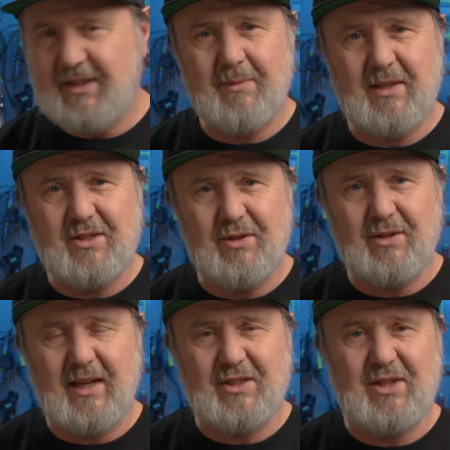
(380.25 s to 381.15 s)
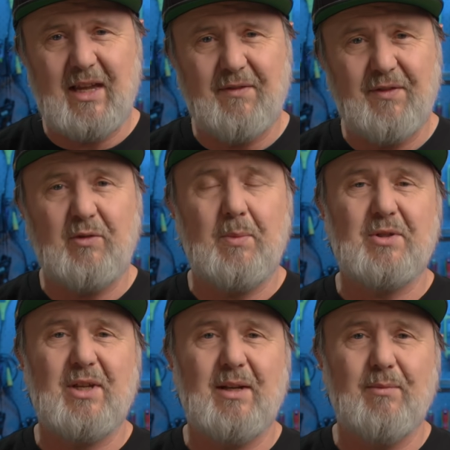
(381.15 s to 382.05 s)
That means you can actually have
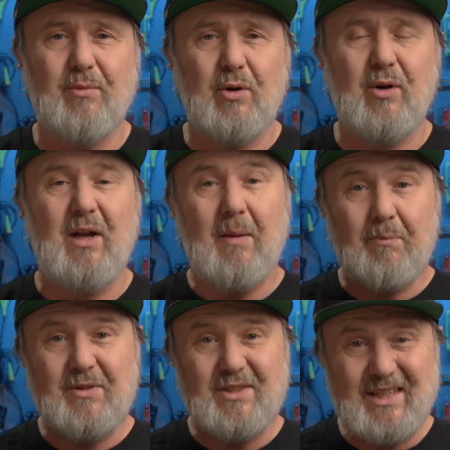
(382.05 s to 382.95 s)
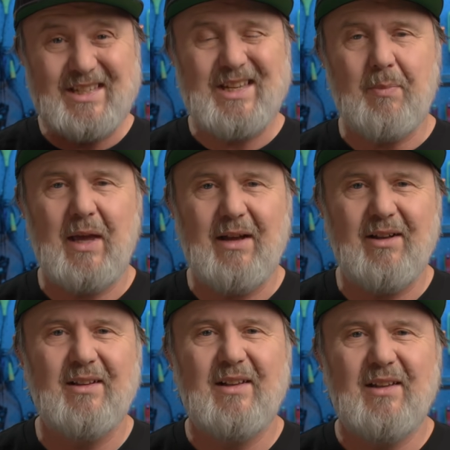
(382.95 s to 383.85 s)
50% more DC
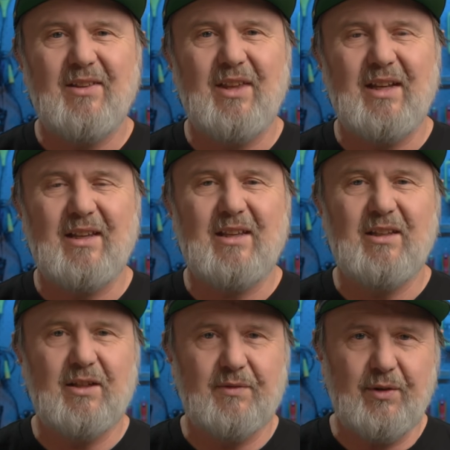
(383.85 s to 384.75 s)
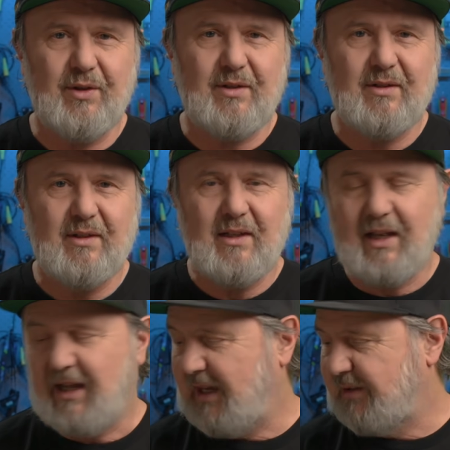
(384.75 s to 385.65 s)
power than it can convert,
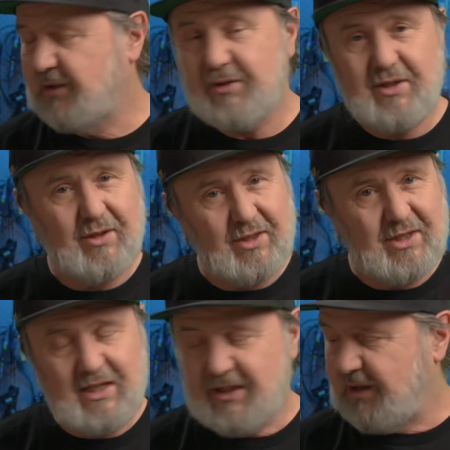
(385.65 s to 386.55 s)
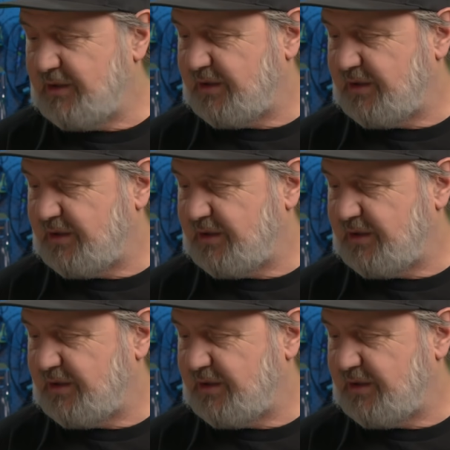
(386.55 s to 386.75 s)
as long as you don't exceed those